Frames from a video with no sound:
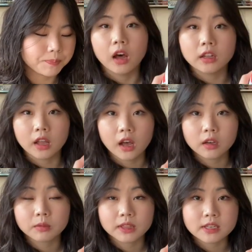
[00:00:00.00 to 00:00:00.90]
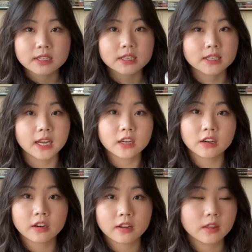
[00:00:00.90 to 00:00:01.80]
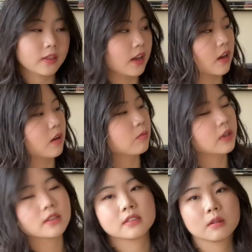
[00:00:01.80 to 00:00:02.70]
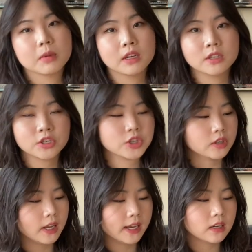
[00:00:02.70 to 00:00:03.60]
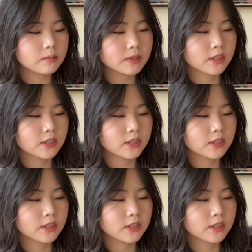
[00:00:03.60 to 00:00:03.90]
Along with this container, they come with some additional items.